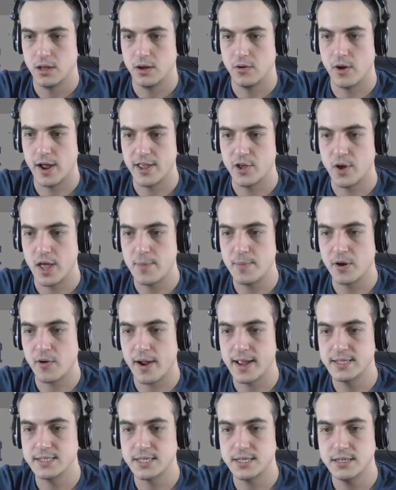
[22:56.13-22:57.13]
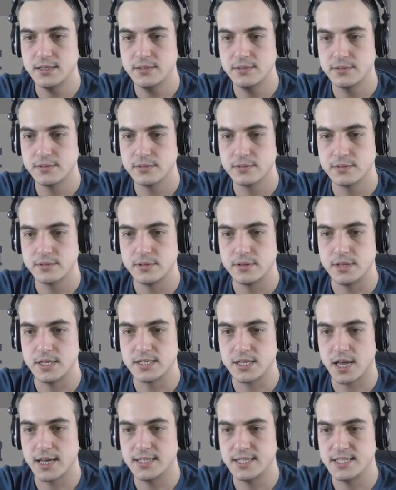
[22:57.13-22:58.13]
Alright, you're immigrating.
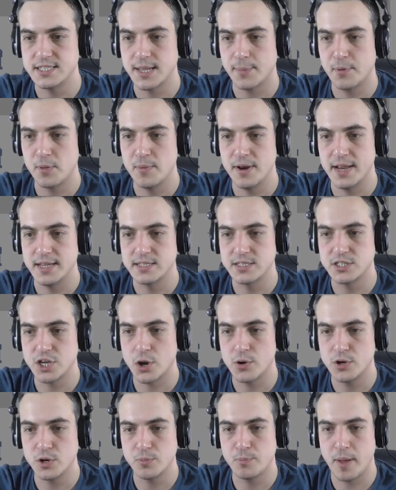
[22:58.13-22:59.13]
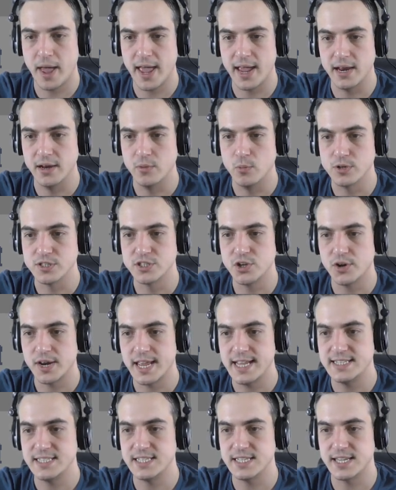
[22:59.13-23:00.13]
This ID supplement is total pain, was not
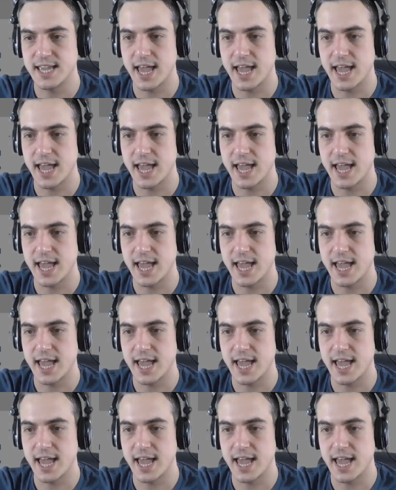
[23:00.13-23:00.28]
easy to